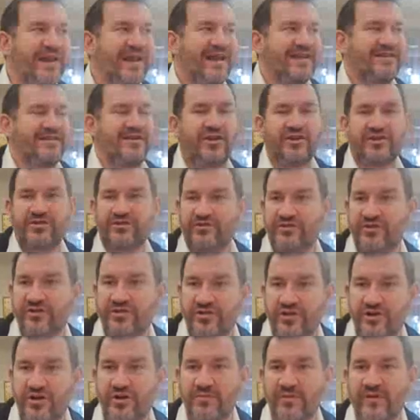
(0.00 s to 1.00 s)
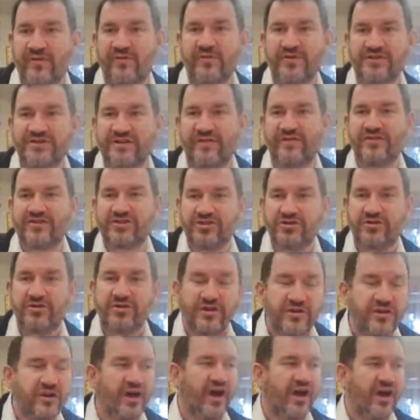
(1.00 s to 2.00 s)
allowed to go to the tchum of whichever
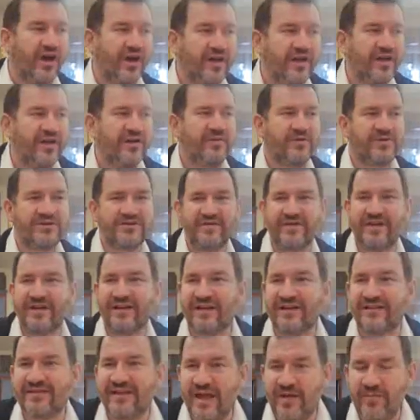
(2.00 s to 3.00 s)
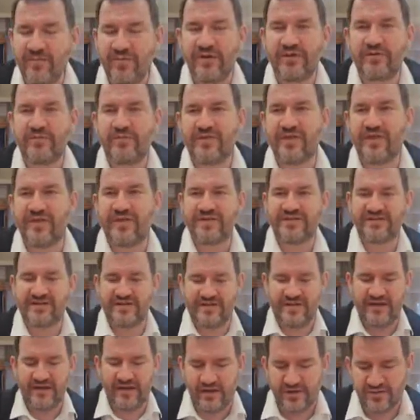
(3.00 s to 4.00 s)
shchuna, whichever little neighborhood within the
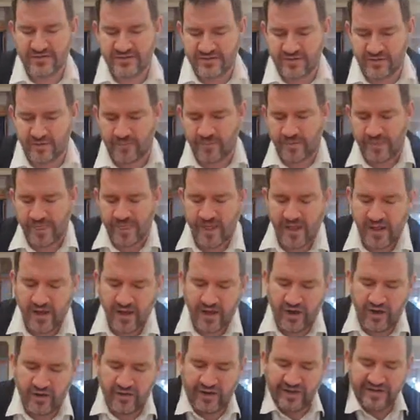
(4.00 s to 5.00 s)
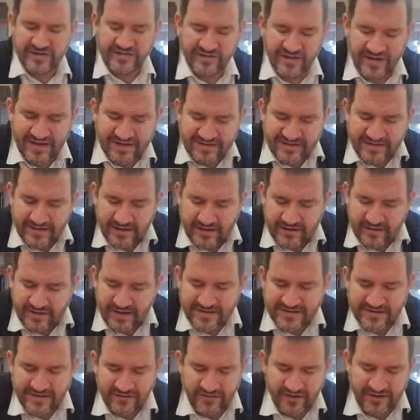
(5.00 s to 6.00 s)
city he goes to. Okay, so that's the
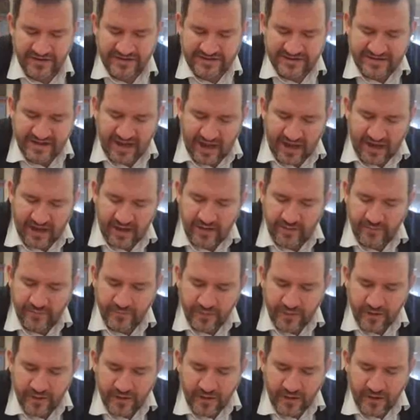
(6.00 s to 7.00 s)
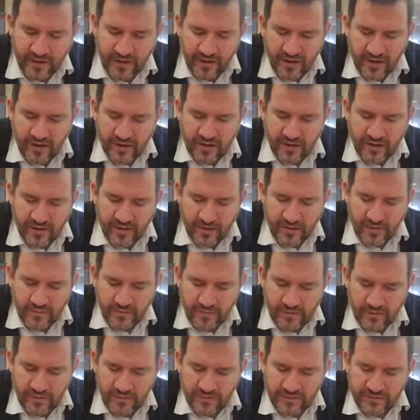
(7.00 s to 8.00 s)
Ritzach.
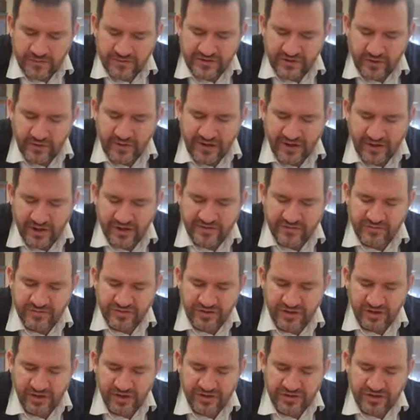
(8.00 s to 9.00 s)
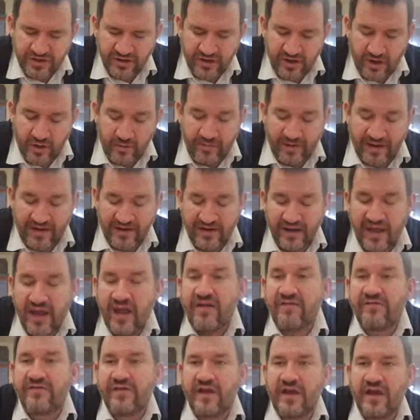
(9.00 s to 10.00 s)
So he goes from shchuna to shchuna. Ben
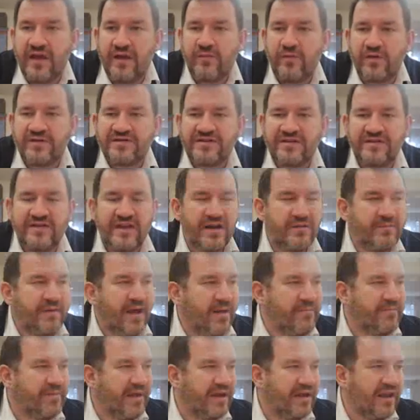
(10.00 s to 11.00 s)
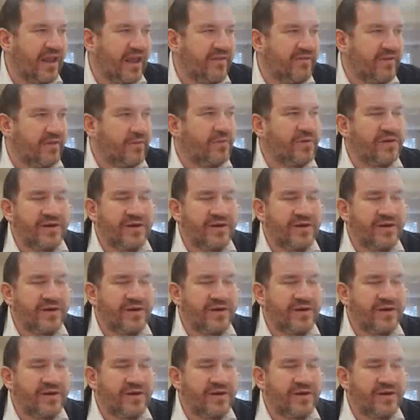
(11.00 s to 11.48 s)
Levi, what's the din about Ben Levi?